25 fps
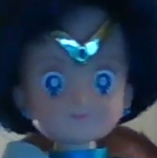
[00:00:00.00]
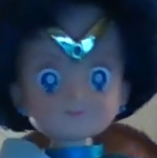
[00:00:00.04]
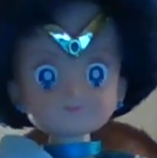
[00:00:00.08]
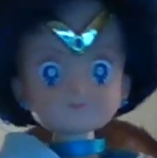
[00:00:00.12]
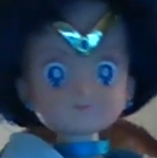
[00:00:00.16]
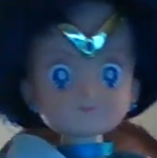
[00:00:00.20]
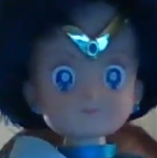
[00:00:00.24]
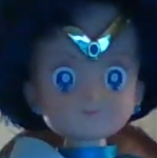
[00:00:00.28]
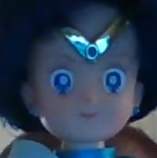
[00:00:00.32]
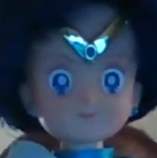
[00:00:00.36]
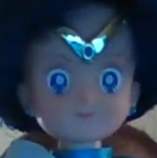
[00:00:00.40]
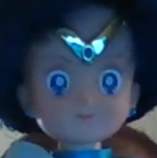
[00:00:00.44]
At
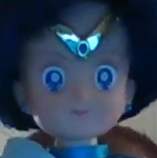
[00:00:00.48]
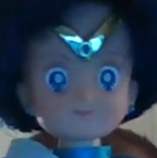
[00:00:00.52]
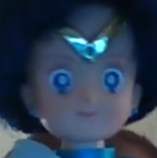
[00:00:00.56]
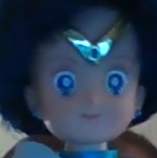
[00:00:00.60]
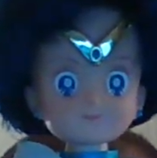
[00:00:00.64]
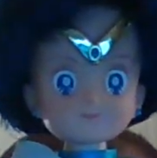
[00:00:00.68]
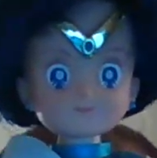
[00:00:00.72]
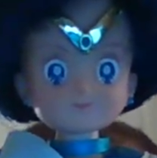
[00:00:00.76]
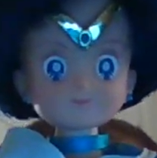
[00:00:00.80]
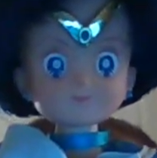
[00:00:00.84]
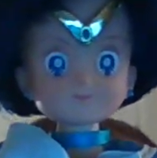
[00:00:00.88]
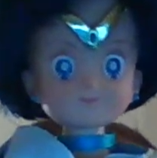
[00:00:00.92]
least the word
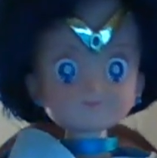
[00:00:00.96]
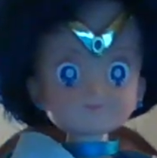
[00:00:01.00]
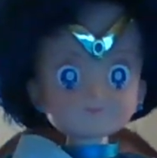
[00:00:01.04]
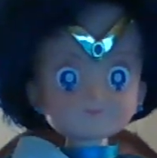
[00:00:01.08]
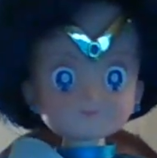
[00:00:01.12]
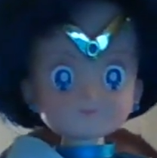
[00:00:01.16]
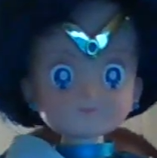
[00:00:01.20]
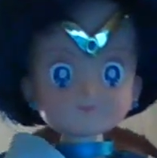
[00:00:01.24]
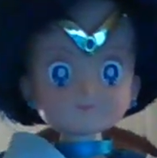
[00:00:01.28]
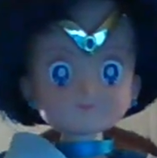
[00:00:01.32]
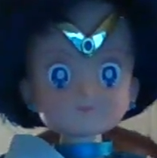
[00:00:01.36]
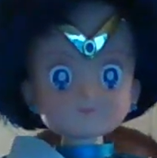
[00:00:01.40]
up is
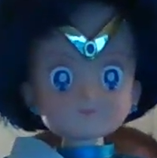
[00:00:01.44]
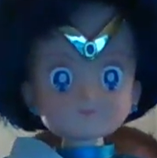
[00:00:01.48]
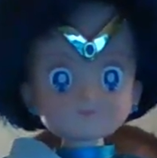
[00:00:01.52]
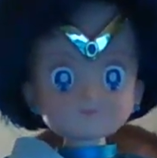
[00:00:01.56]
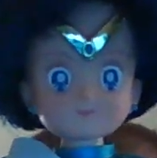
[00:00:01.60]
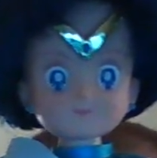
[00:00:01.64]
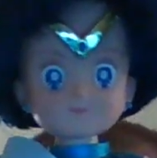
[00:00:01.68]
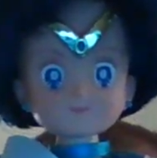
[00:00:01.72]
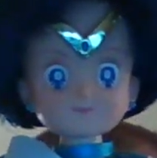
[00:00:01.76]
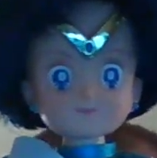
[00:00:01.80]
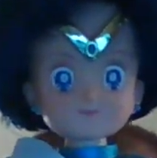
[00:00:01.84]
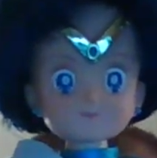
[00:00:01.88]
not, but
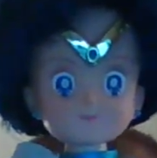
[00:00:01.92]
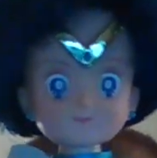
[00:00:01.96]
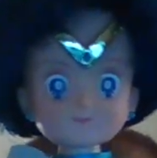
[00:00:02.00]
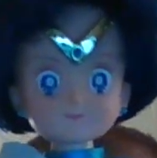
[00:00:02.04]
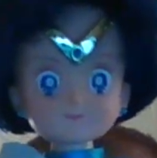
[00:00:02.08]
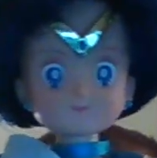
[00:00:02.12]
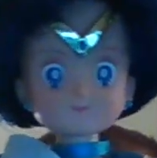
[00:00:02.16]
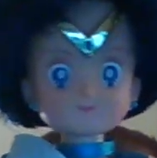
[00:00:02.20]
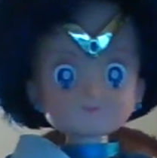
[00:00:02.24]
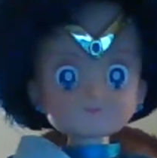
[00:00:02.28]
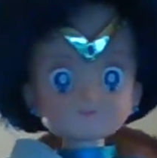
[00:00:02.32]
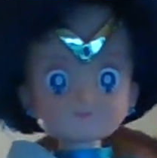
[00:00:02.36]

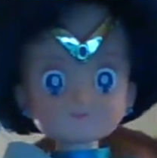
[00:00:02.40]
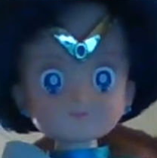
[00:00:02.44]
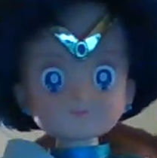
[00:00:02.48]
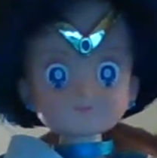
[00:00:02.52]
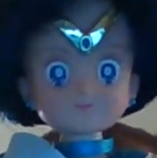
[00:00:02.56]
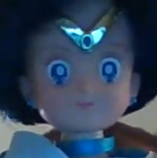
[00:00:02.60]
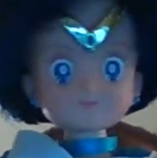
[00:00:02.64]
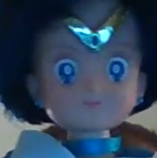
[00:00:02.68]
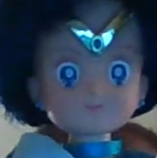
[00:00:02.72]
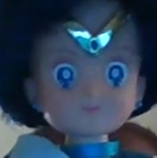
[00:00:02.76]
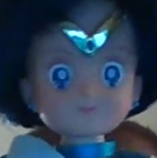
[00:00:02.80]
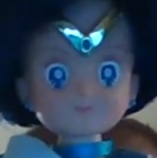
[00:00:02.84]
load
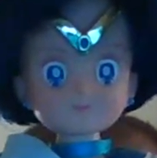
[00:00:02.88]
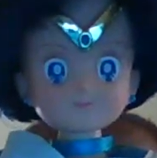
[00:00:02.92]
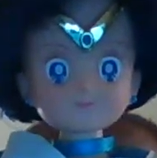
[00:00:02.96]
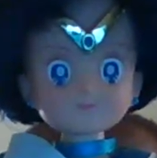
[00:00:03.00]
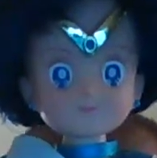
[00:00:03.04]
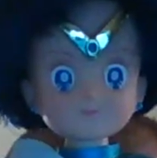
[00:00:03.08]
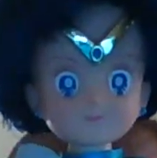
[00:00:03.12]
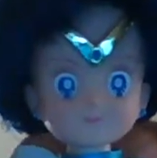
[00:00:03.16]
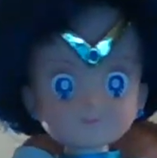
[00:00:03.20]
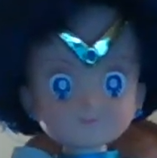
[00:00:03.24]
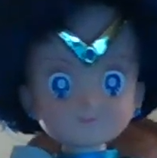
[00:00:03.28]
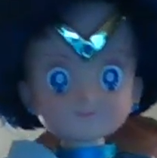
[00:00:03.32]
is.
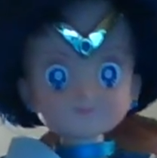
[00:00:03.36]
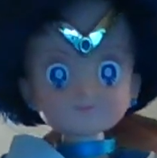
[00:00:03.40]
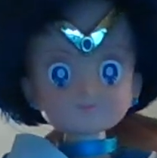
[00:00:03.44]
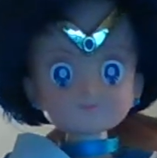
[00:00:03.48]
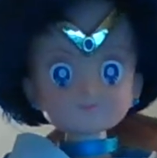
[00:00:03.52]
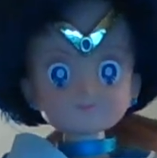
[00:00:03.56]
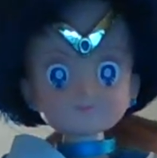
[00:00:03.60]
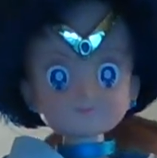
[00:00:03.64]
Upseek.